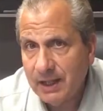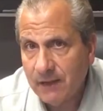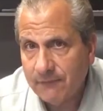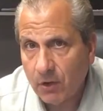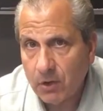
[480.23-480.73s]

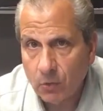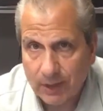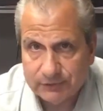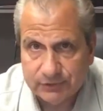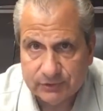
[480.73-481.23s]
of our
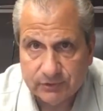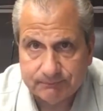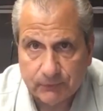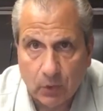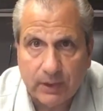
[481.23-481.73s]
questions.
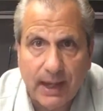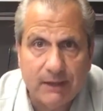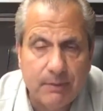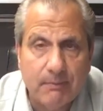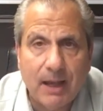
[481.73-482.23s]
Okay,
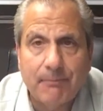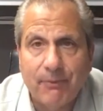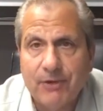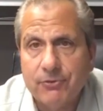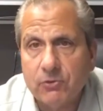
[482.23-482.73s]
it's been my
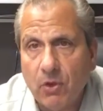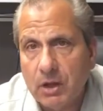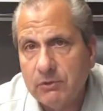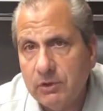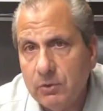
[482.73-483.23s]
pleasure
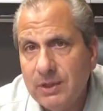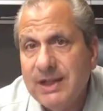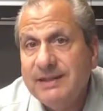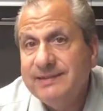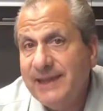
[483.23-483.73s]
talking to you.
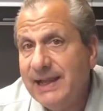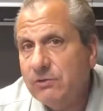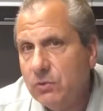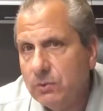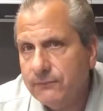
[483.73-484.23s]
Stay
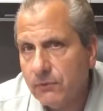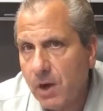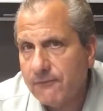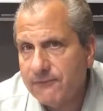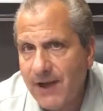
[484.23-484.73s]
tuned for
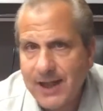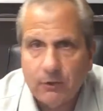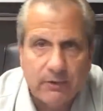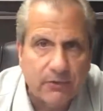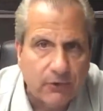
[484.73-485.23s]
our
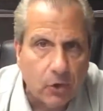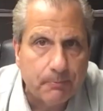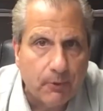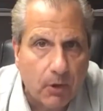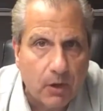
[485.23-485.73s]
final and
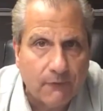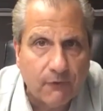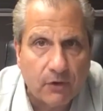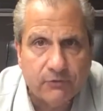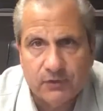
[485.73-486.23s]
third part of
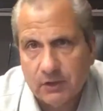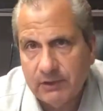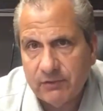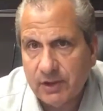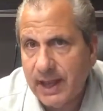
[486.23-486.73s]
our
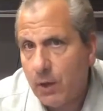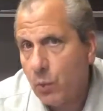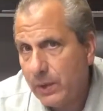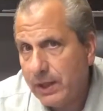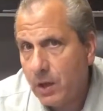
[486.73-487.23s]
series on how
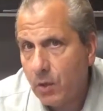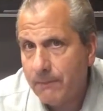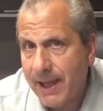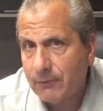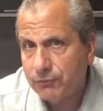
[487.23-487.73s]
we go
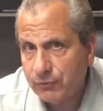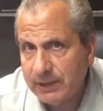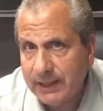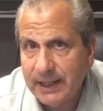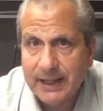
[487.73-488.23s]
about
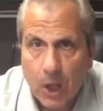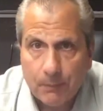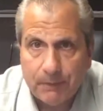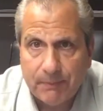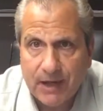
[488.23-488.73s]
treating and
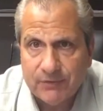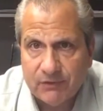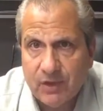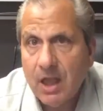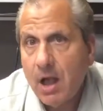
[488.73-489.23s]
helping
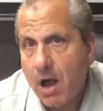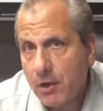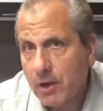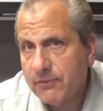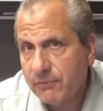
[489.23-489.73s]
patients on
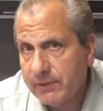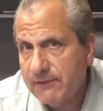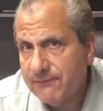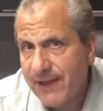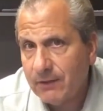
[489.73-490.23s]
our 3
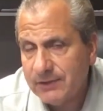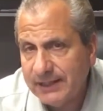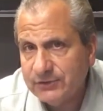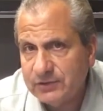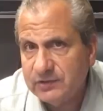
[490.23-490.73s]

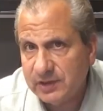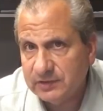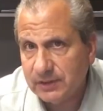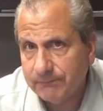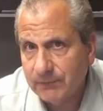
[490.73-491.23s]
foundation
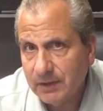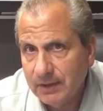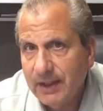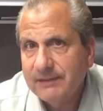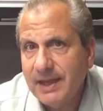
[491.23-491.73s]
system.
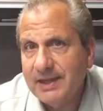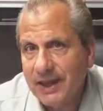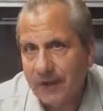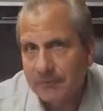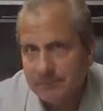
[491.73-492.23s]
Take
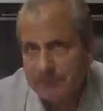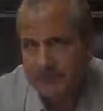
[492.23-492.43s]
care.